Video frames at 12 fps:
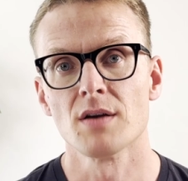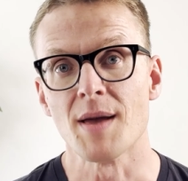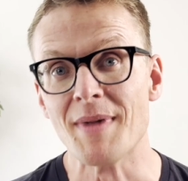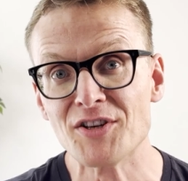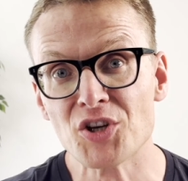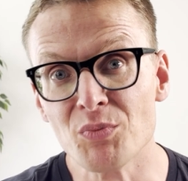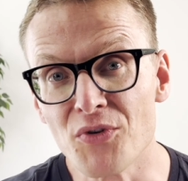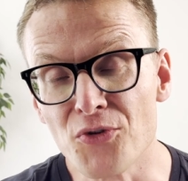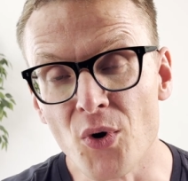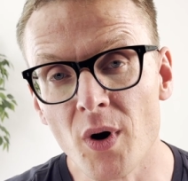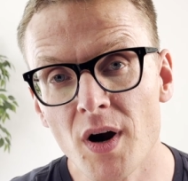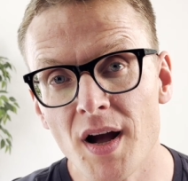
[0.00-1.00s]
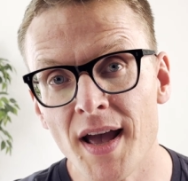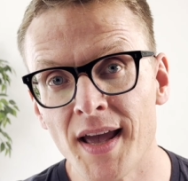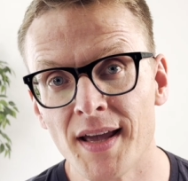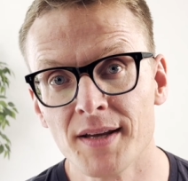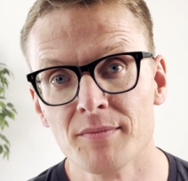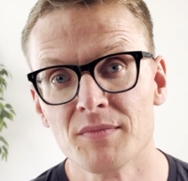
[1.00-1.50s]
I mentioned before,
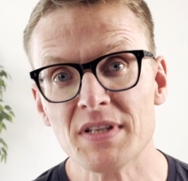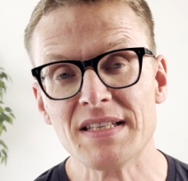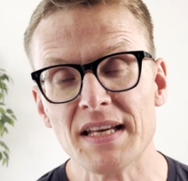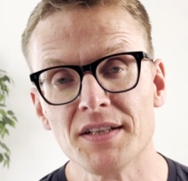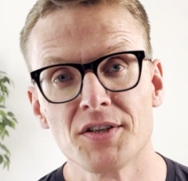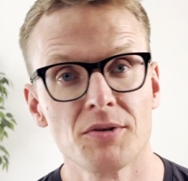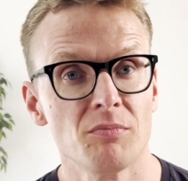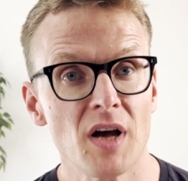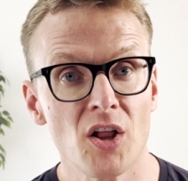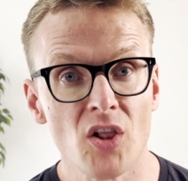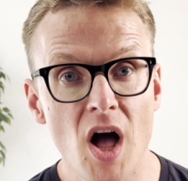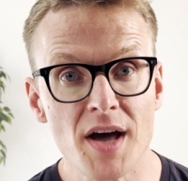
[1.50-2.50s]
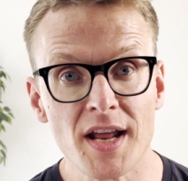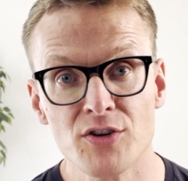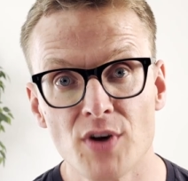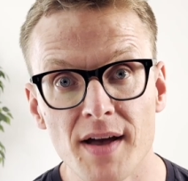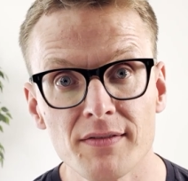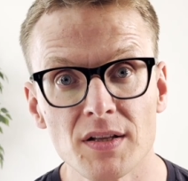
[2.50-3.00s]
I sit a lot, I
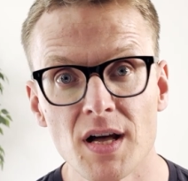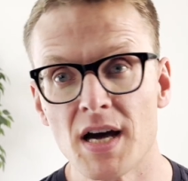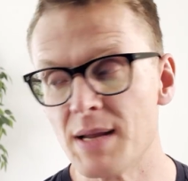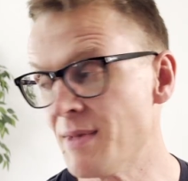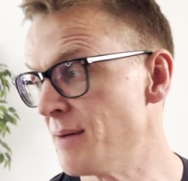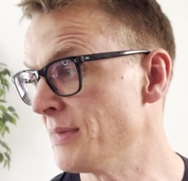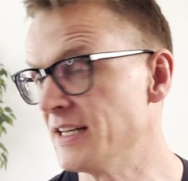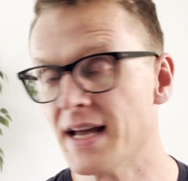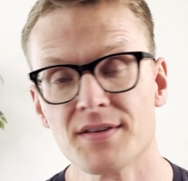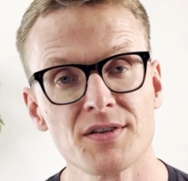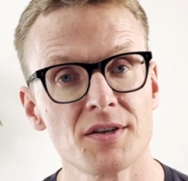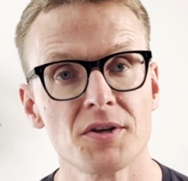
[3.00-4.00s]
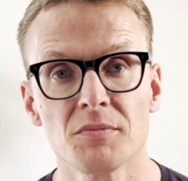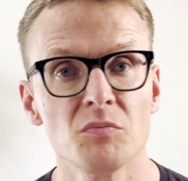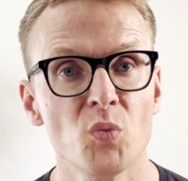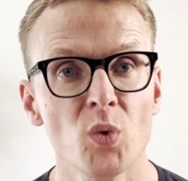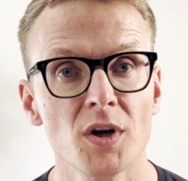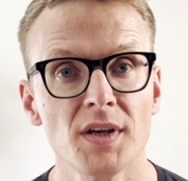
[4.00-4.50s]
drive a lot, I'm at my desk
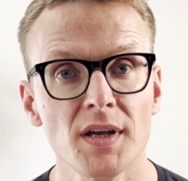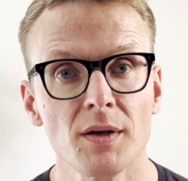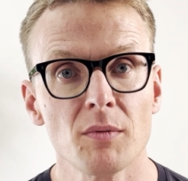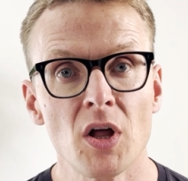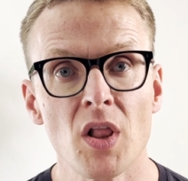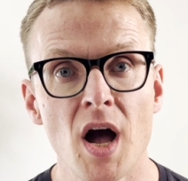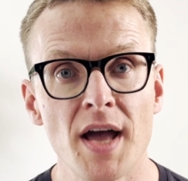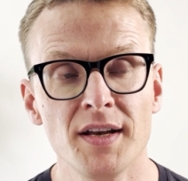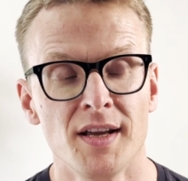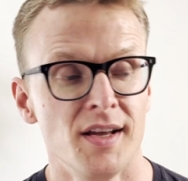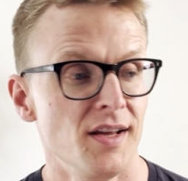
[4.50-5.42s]
working a lot.